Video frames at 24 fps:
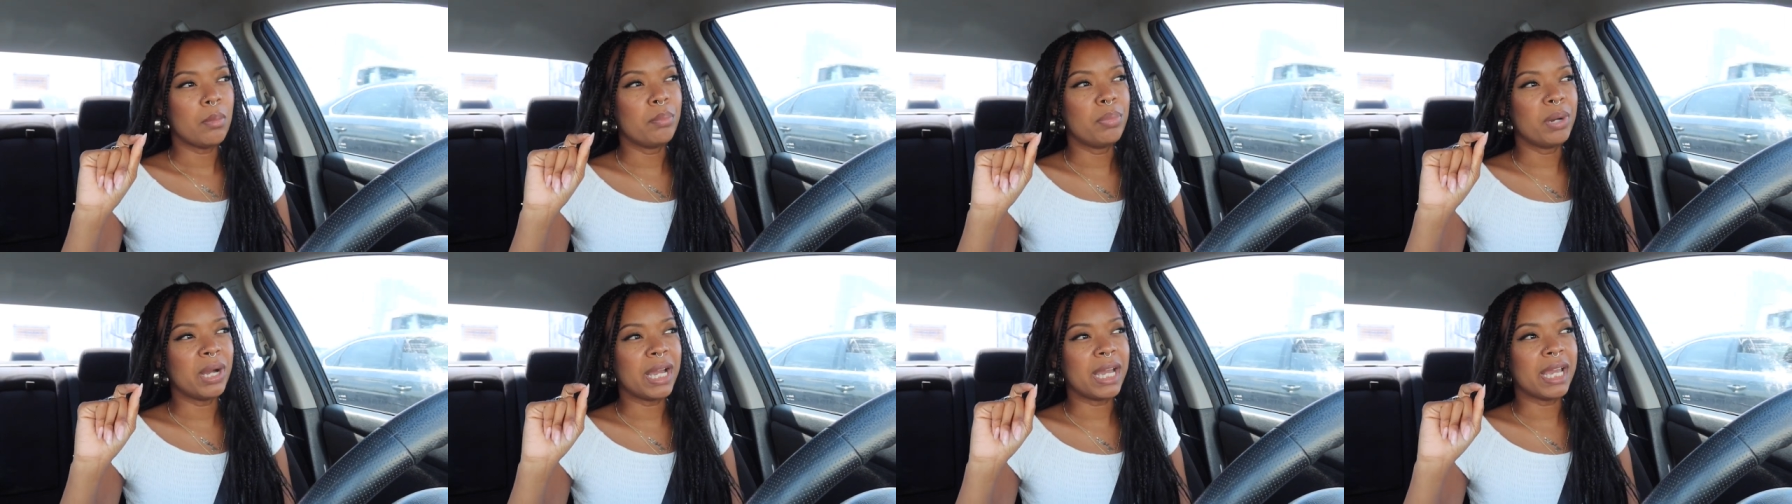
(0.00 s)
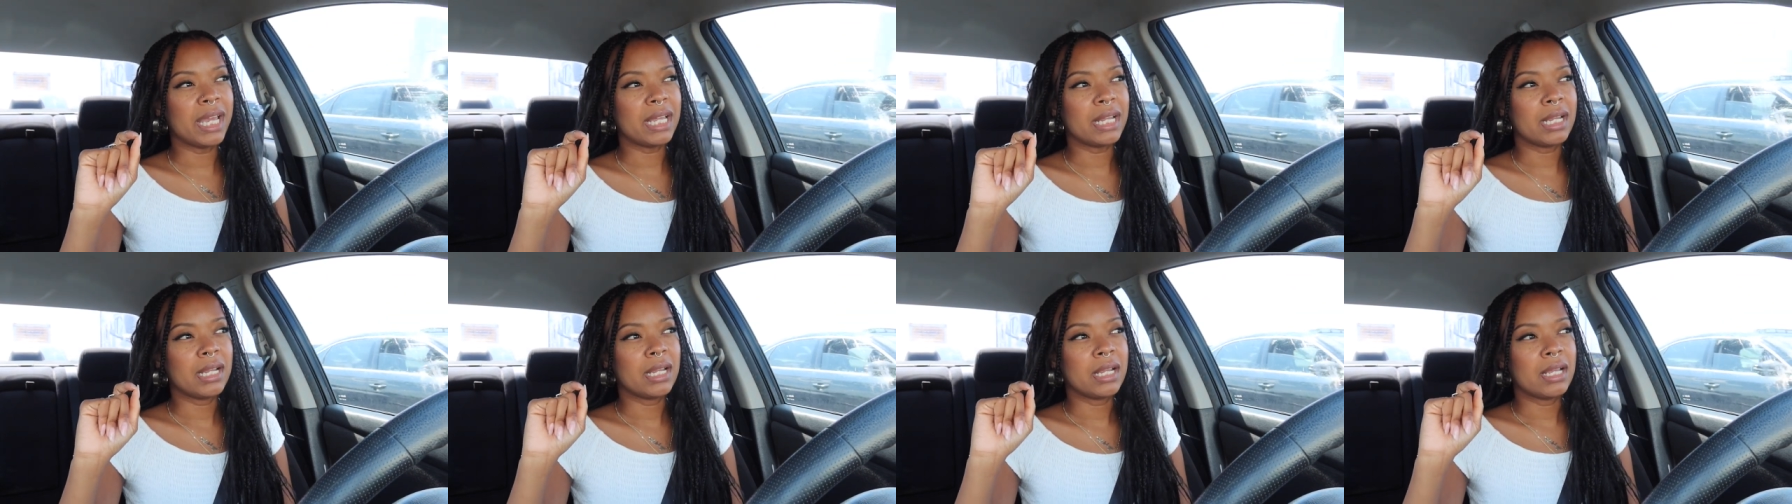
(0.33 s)

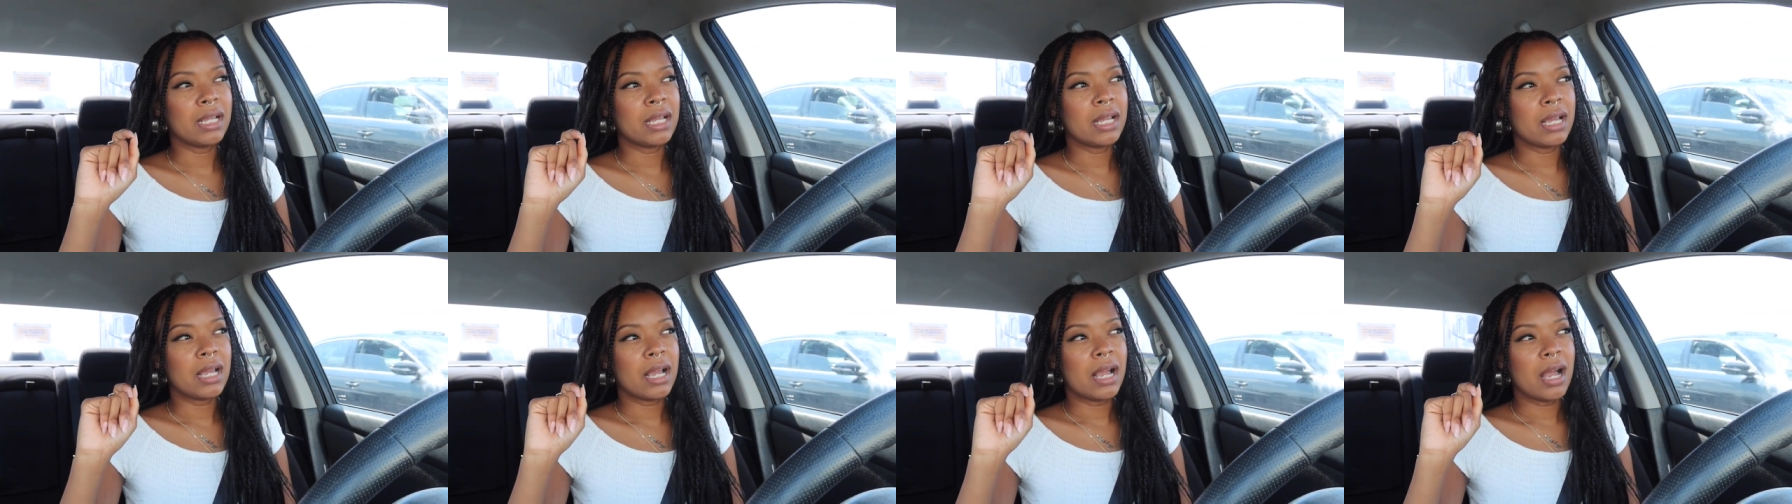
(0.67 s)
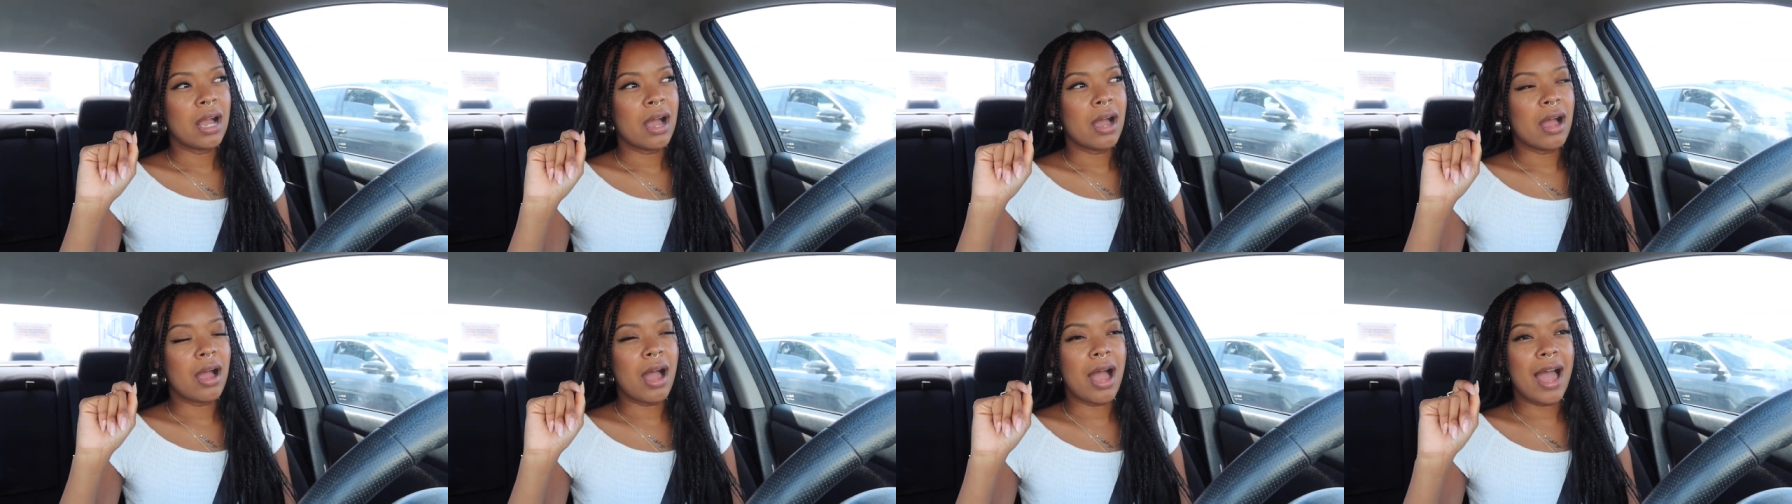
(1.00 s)
But
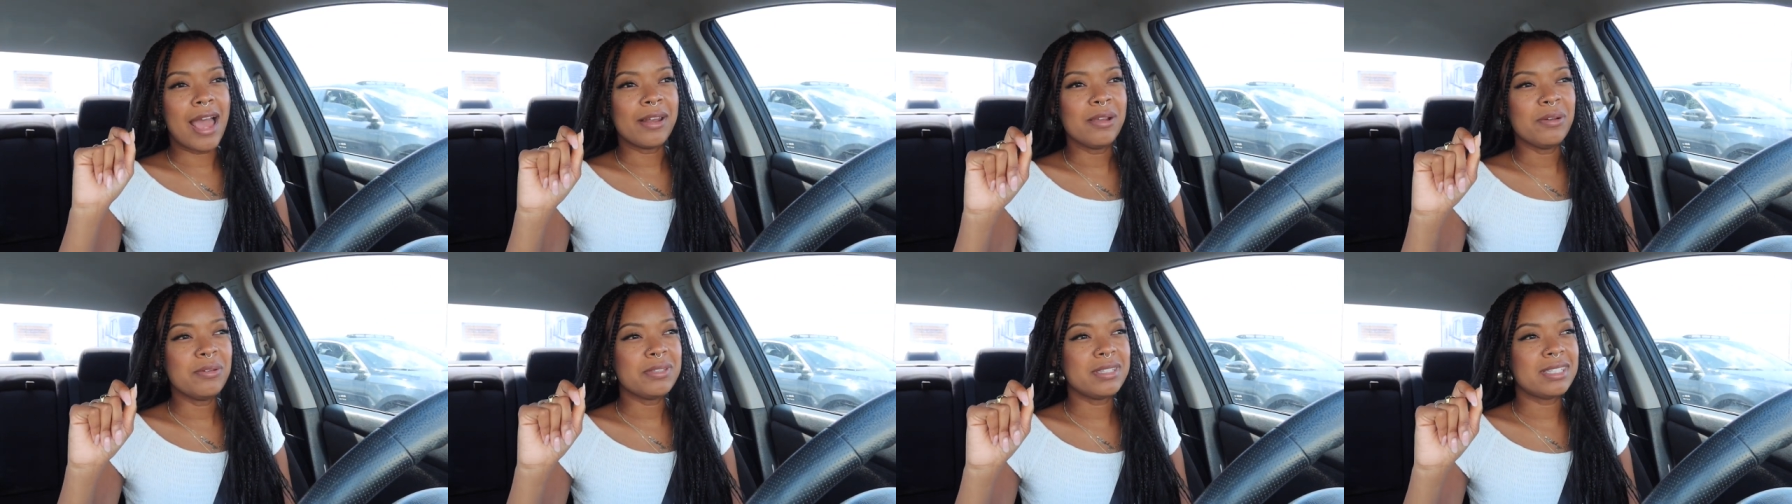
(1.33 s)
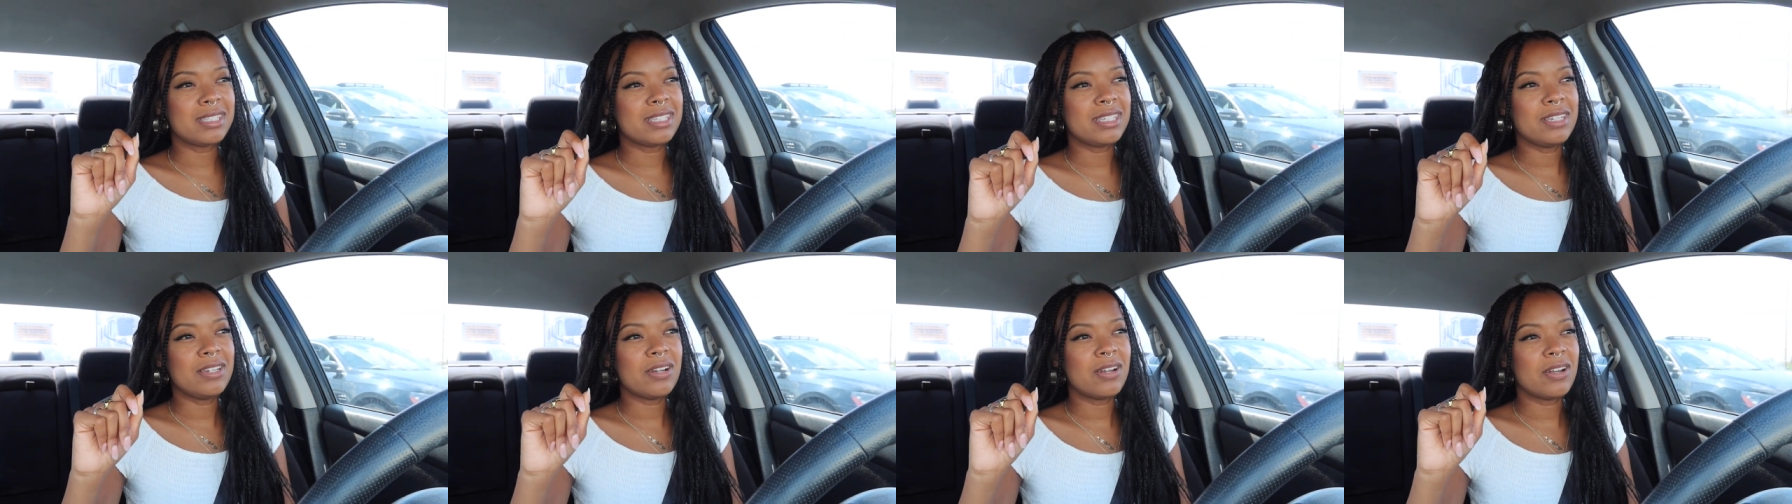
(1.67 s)
I don't
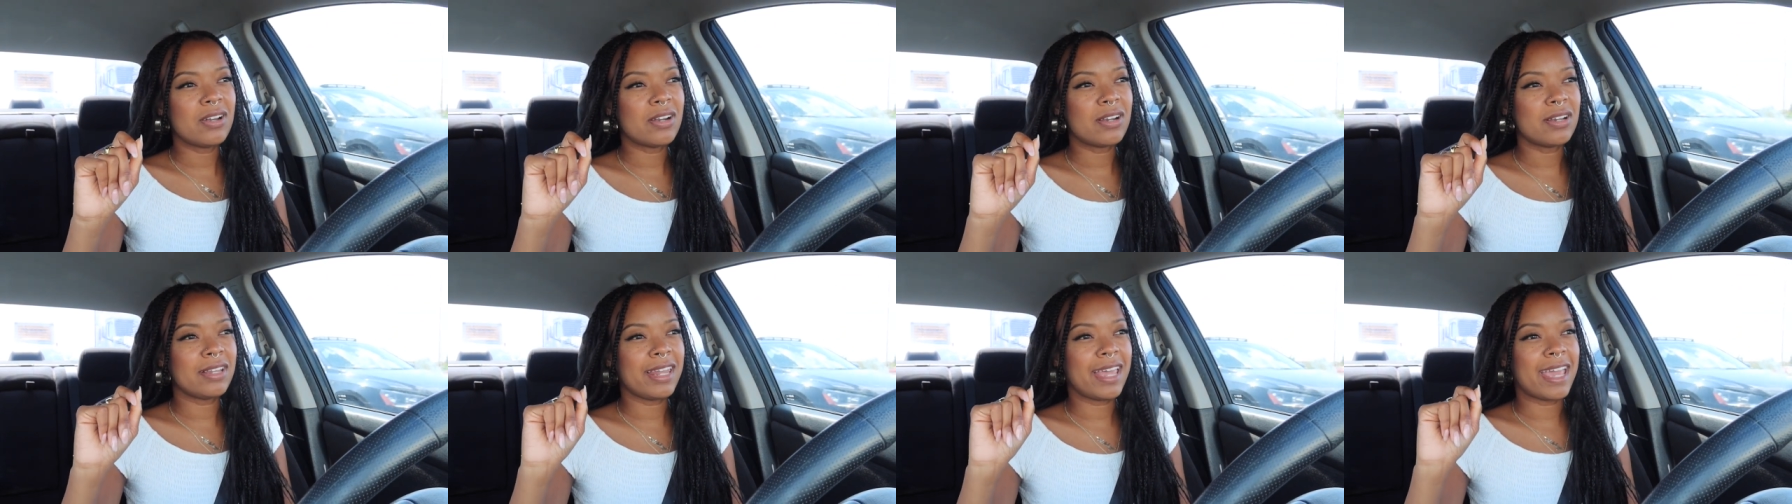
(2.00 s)
see her